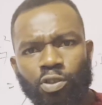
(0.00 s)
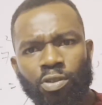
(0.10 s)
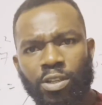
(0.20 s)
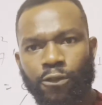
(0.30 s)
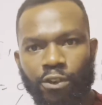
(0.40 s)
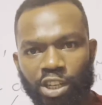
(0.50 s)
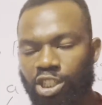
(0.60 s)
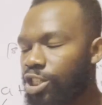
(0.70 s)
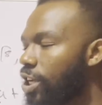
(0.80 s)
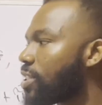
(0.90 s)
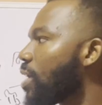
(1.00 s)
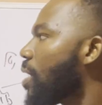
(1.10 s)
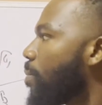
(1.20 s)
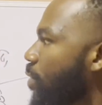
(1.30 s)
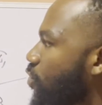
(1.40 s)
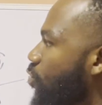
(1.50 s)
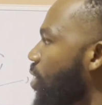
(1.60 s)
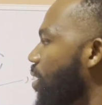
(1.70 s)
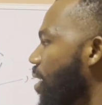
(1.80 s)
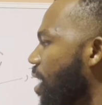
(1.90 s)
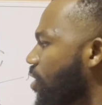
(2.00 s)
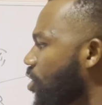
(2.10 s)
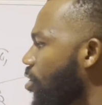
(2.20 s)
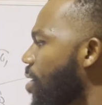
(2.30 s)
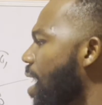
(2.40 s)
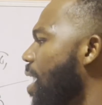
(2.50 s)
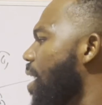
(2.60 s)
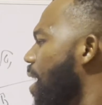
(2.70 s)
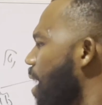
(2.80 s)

to differentiate between natural